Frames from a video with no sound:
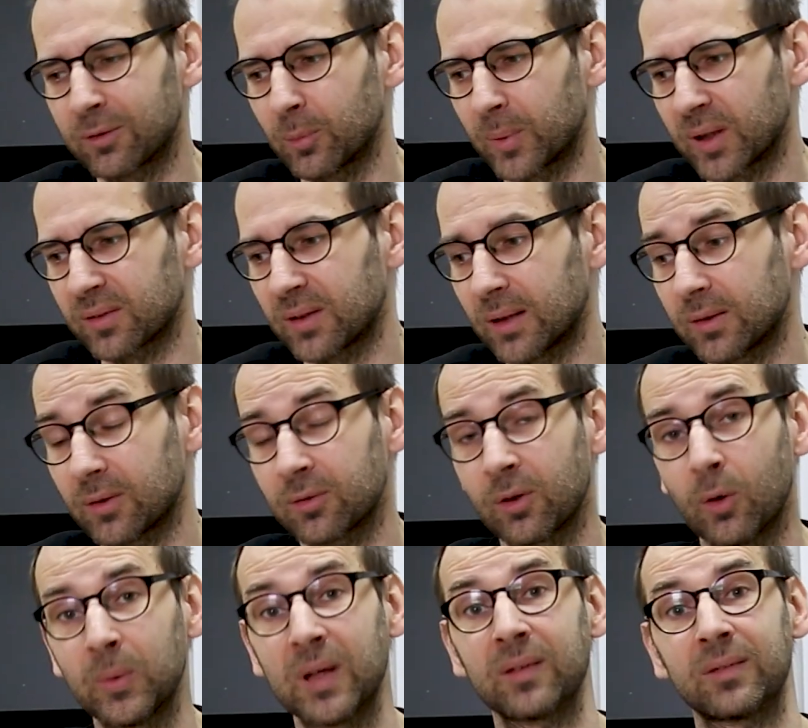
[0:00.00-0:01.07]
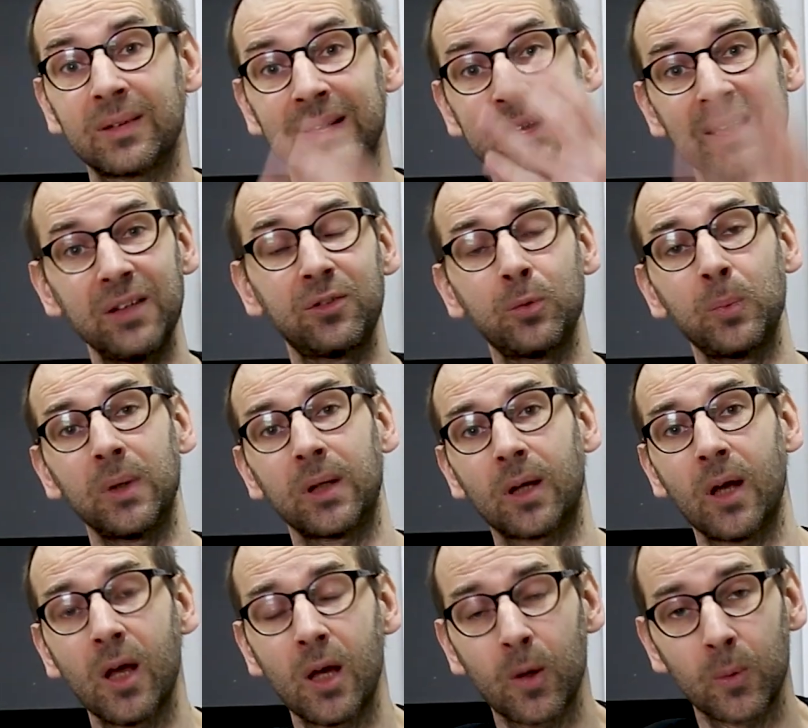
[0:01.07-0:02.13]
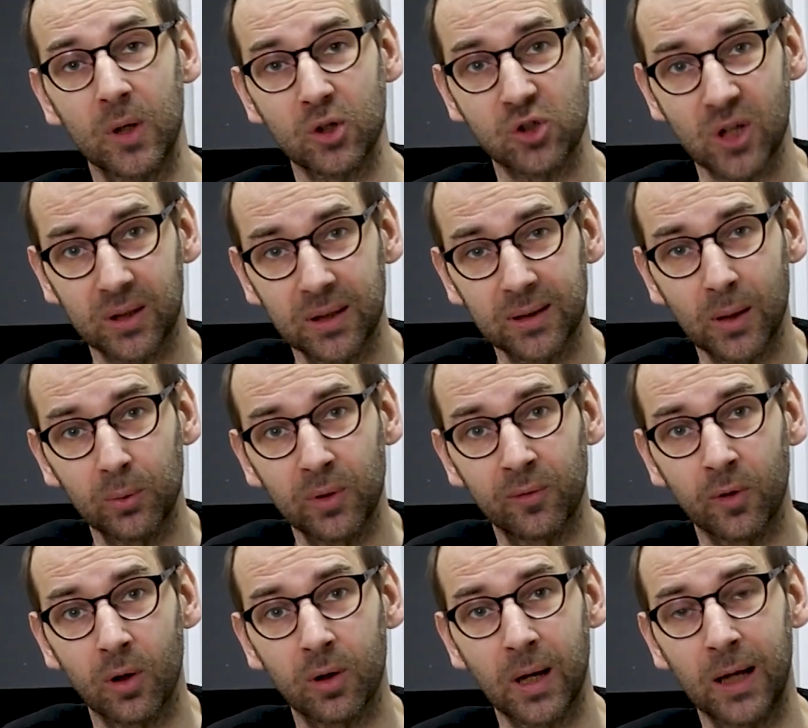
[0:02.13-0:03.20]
super excited. So yes, this week we are shutting down the vlog.